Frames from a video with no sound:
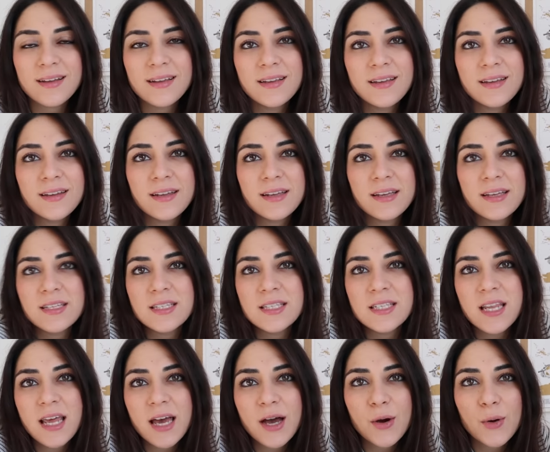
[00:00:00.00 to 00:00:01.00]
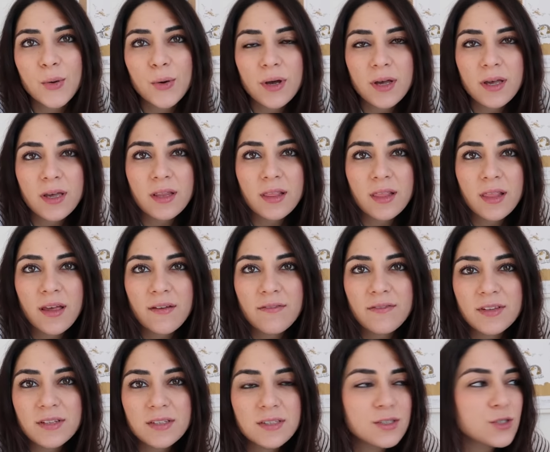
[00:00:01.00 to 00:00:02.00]
It is now
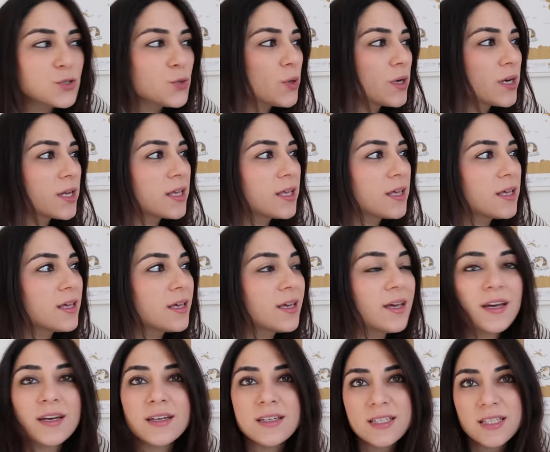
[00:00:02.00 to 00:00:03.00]
11:20